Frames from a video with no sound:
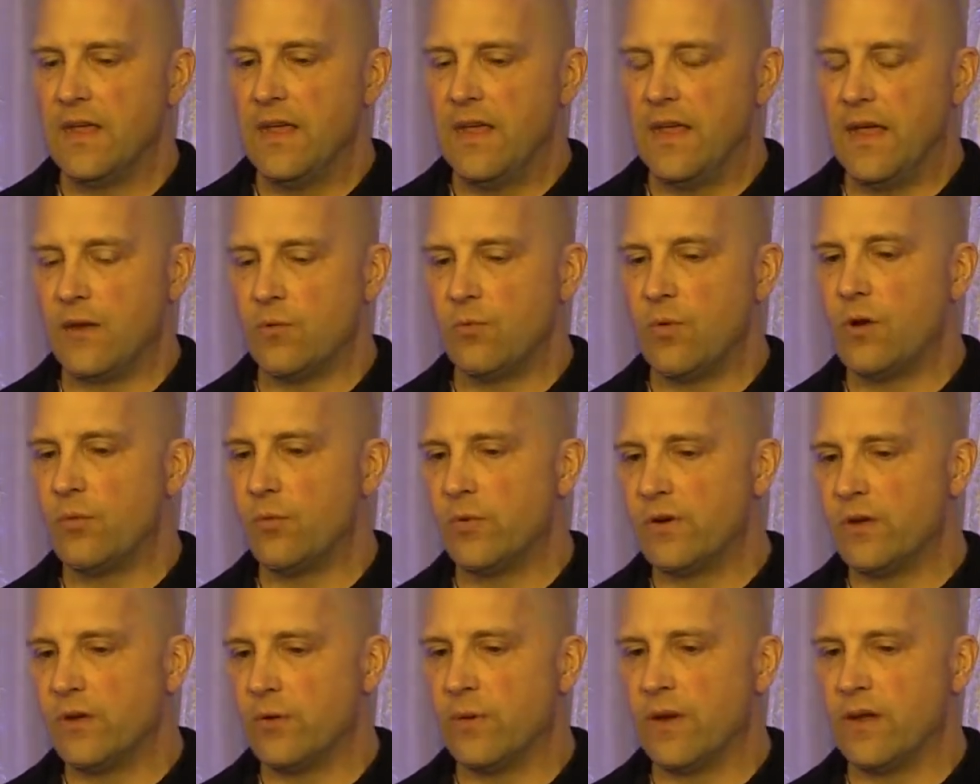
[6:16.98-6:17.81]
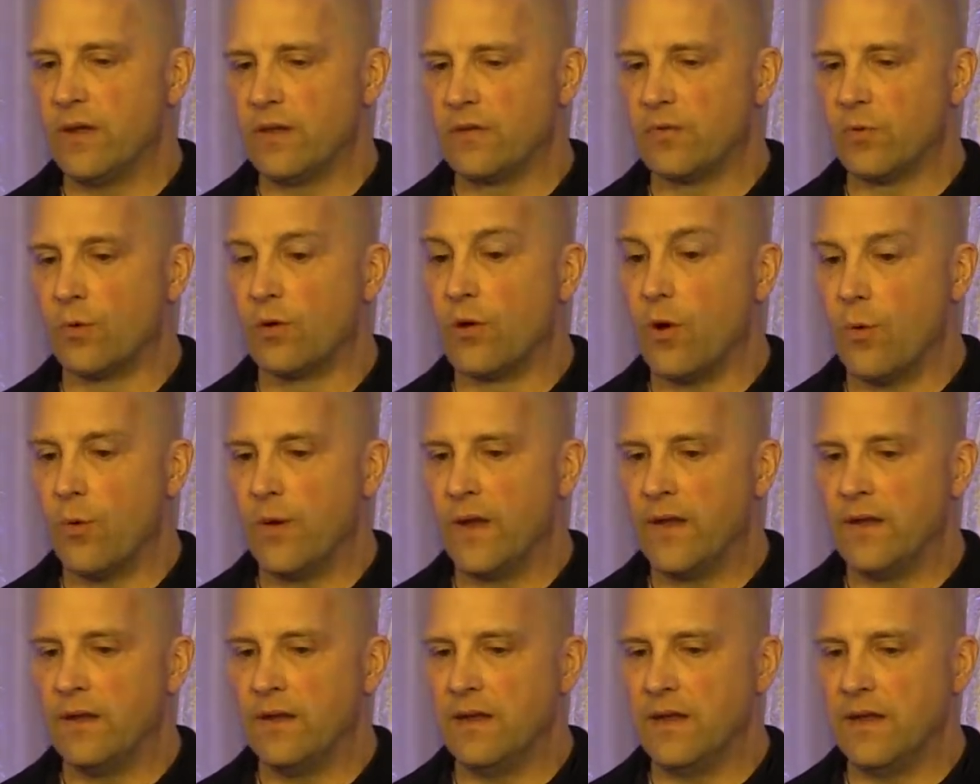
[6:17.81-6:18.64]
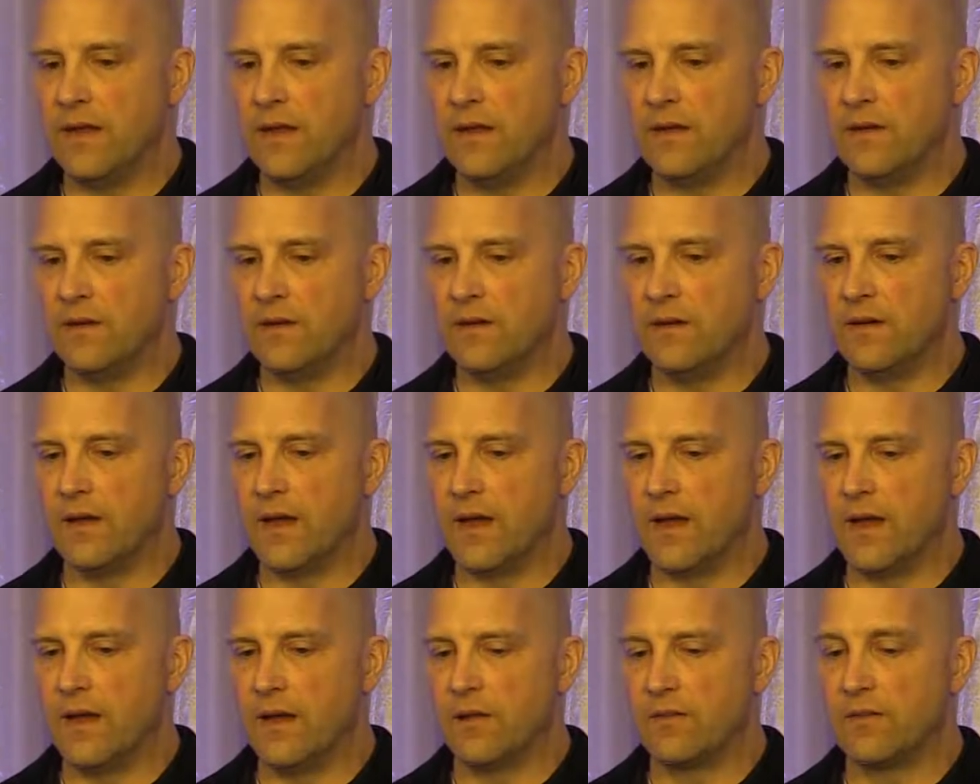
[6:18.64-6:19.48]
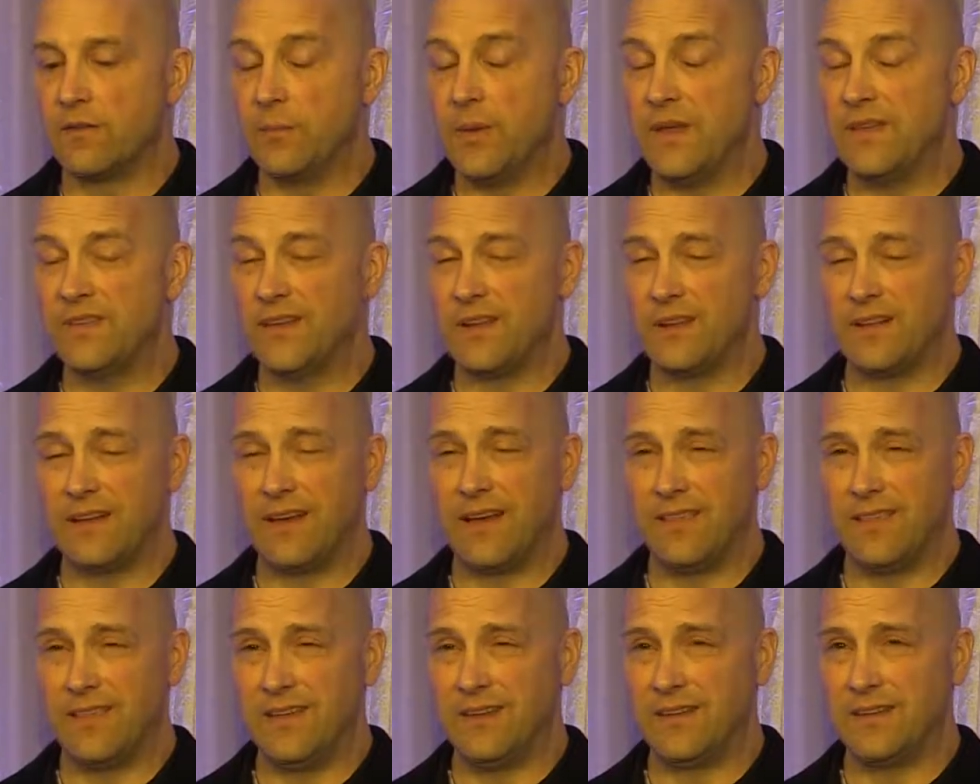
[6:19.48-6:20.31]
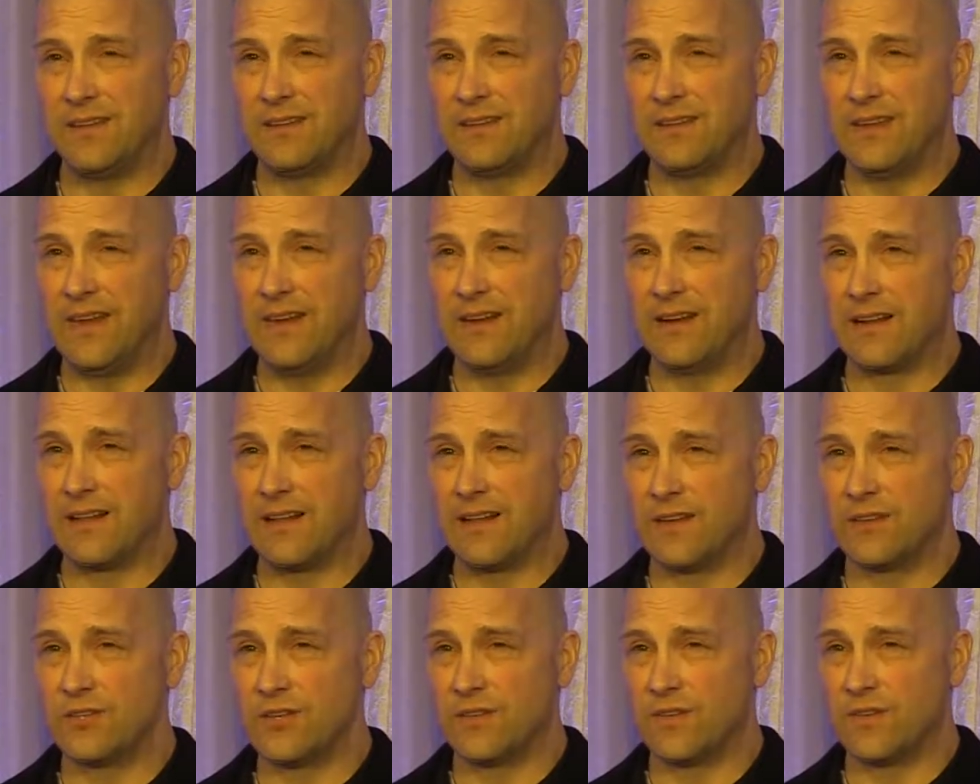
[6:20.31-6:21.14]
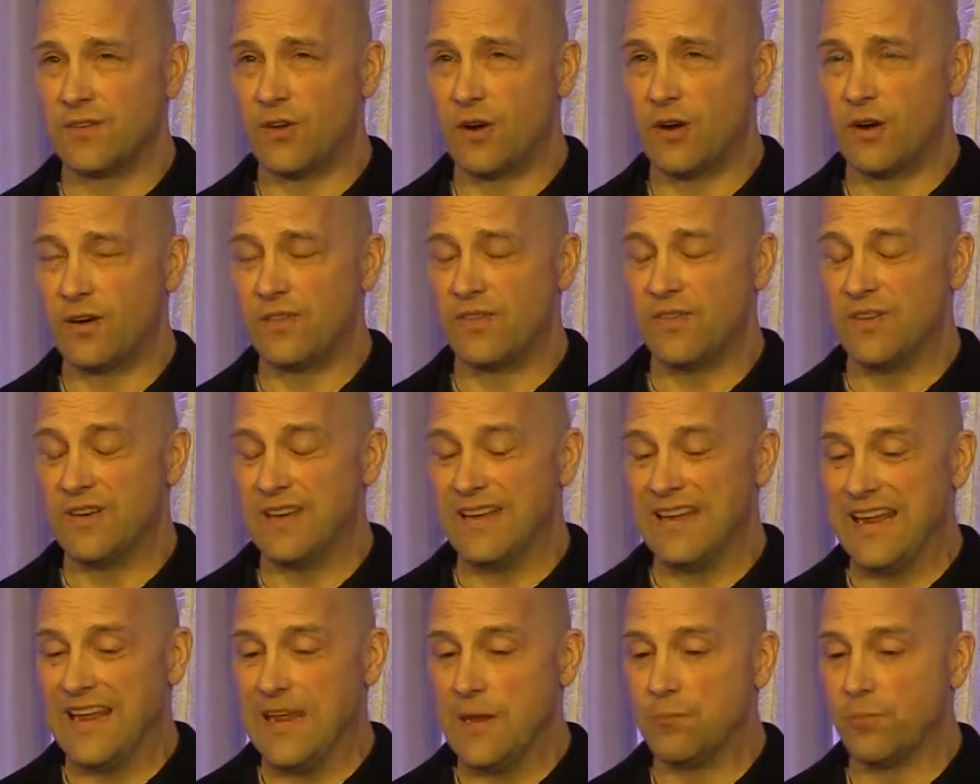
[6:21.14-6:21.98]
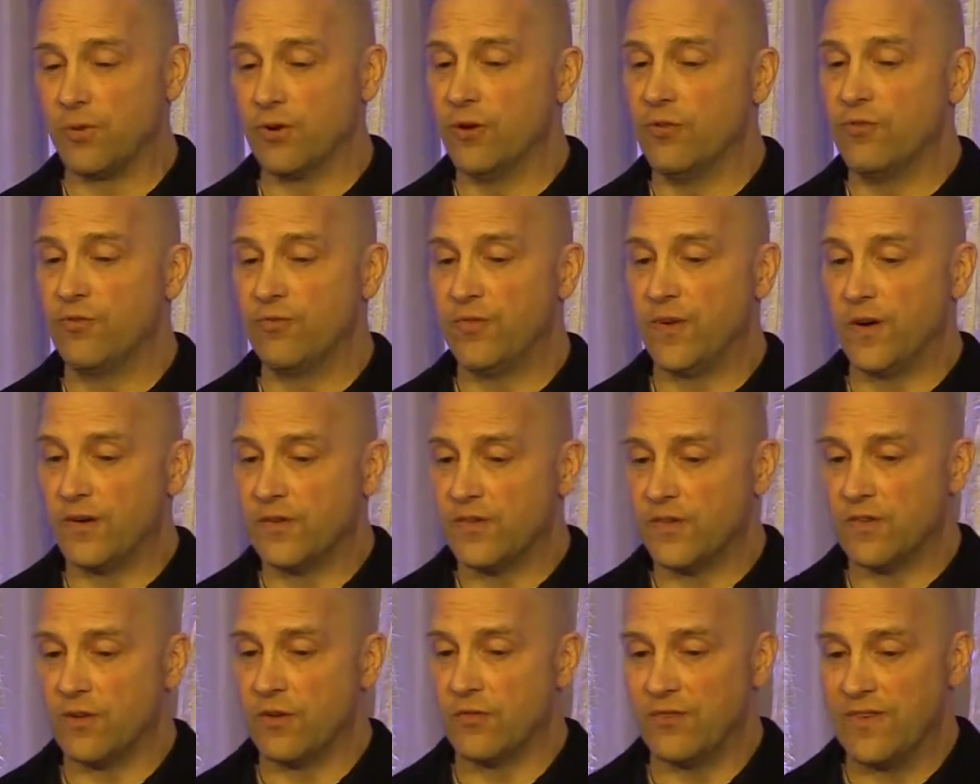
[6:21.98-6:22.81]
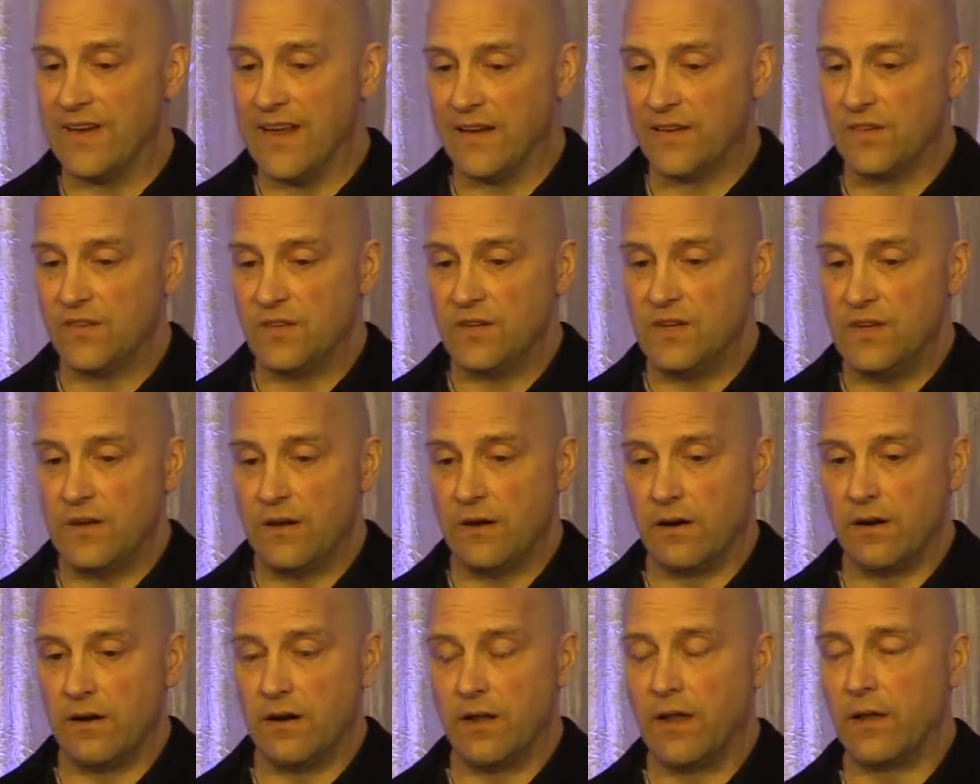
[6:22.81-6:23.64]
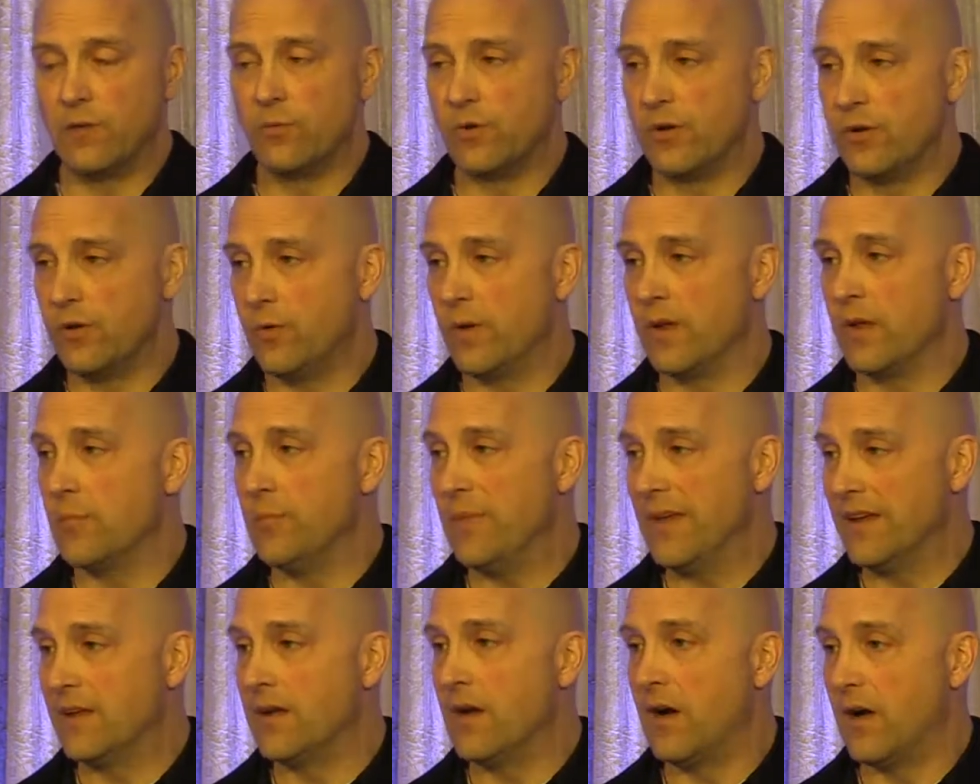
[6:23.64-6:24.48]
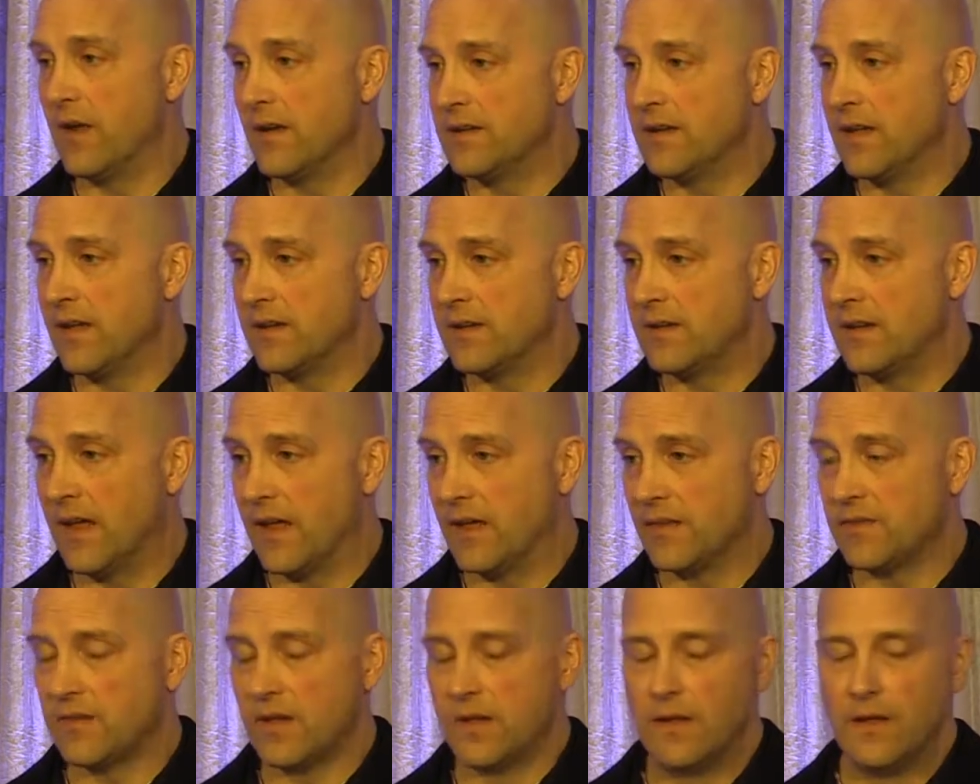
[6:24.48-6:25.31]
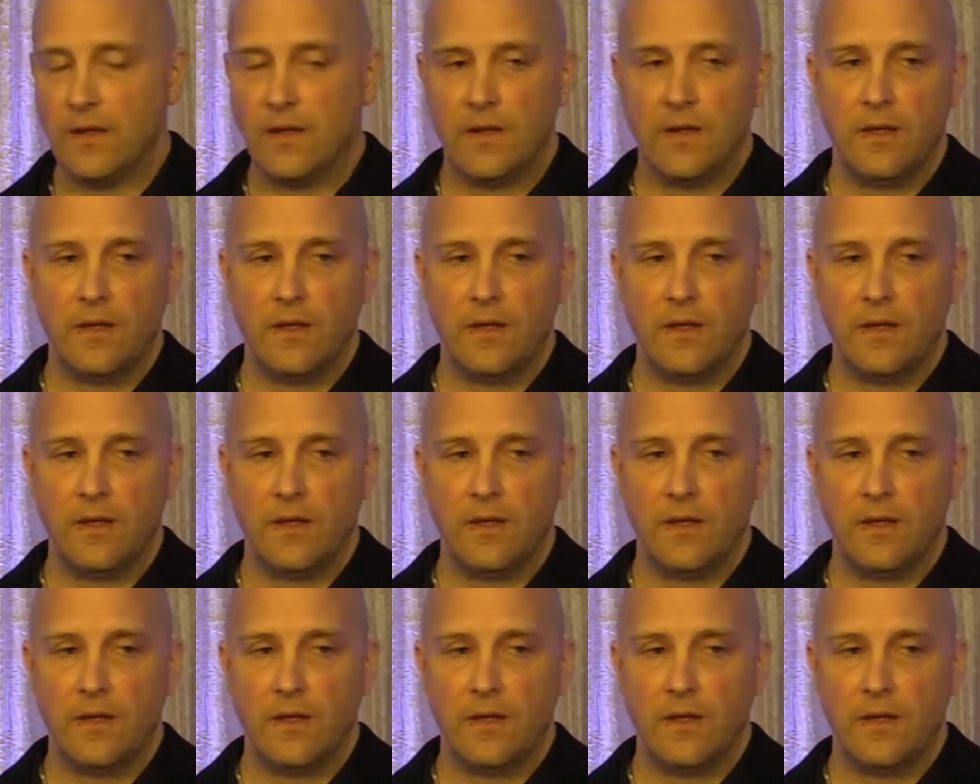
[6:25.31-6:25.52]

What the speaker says: And what we're doing is we're going in, it's basically, I think data collection starts in April 1st of next year, and we're doing a big content test.